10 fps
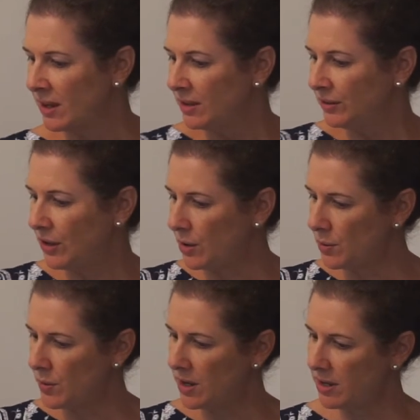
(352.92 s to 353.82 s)

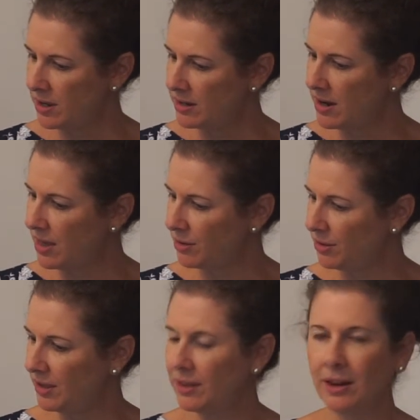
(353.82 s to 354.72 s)
So another
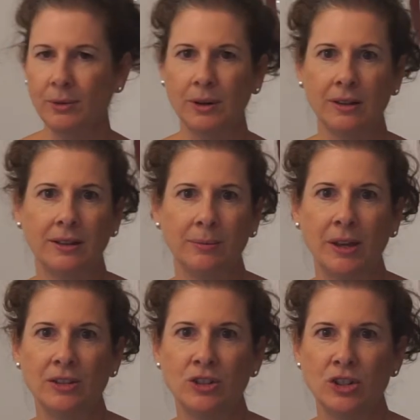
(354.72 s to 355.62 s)
thing that I ordered this
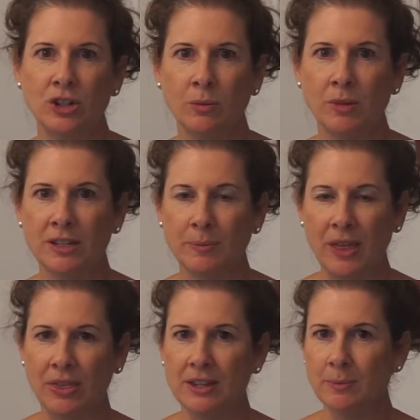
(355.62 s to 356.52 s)
month is
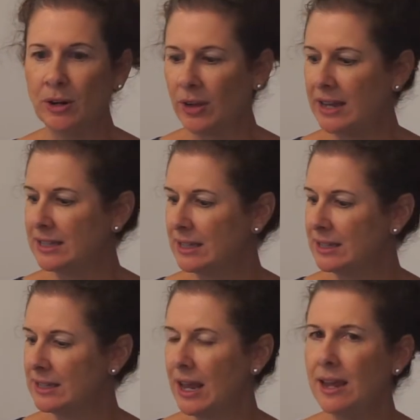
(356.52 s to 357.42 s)
mineral
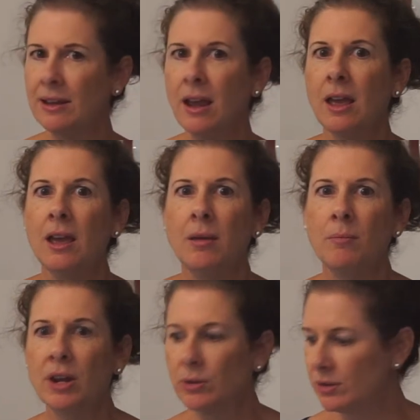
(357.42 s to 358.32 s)
essence, and
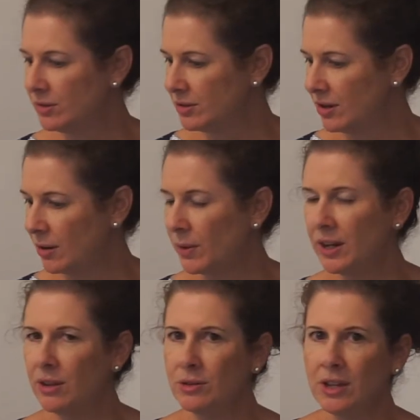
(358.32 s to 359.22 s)
minerals are one
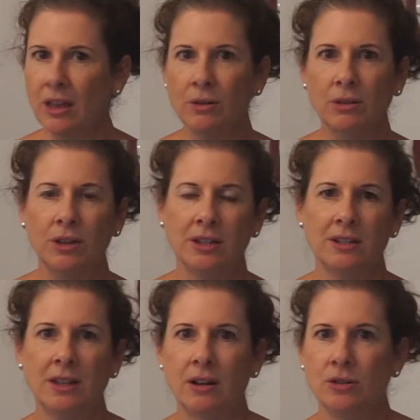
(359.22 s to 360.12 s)
of those other
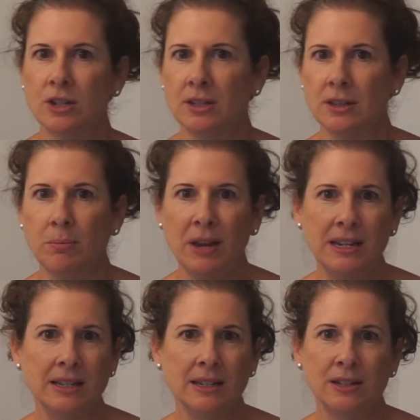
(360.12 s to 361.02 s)
things that are just the
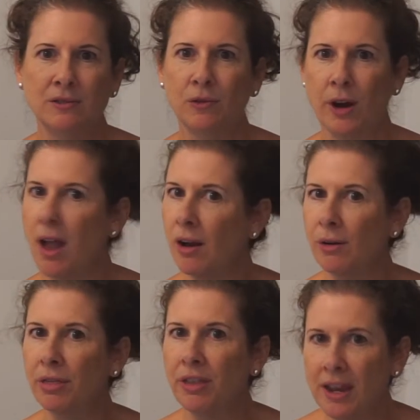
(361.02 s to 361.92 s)
basis for
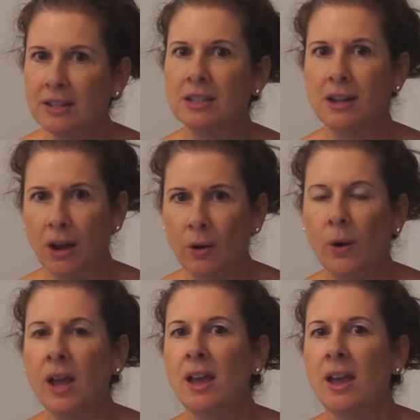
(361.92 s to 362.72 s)
health. And so